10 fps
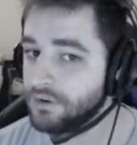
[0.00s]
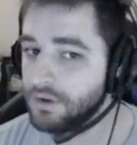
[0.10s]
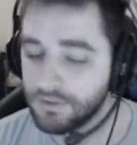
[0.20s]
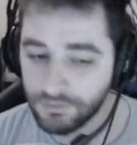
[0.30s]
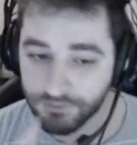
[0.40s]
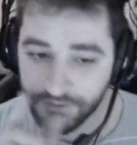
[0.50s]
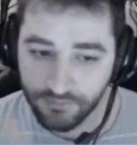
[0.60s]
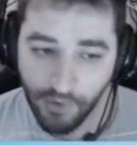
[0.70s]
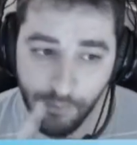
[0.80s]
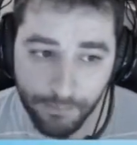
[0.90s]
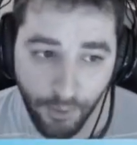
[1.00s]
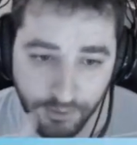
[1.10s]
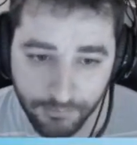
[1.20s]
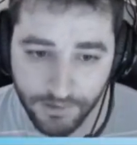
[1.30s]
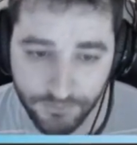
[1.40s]
So this is very important
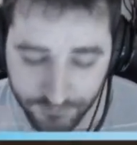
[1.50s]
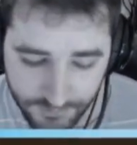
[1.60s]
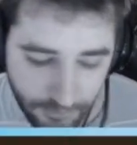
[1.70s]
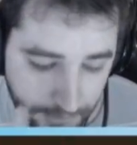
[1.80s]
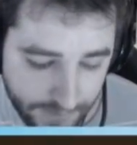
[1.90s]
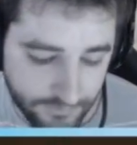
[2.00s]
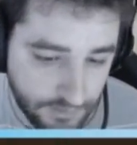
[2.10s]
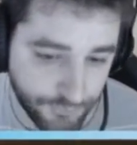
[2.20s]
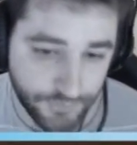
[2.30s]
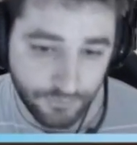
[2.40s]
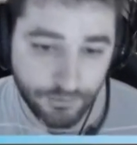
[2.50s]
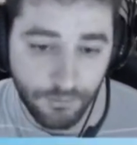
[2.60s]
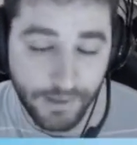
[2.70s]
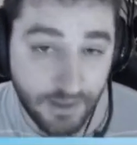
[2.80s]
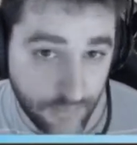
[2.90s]
because this is what makes a difference on you
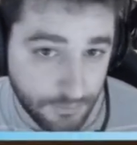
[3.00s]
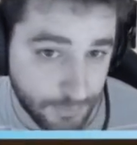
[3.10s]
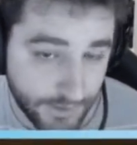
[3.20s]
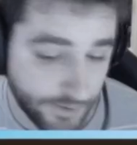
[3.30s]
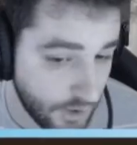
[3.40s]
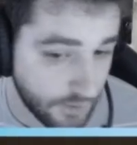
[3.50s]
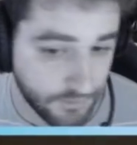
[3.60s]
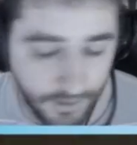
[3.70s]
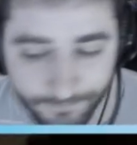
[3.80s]
being a good player or not. Okay.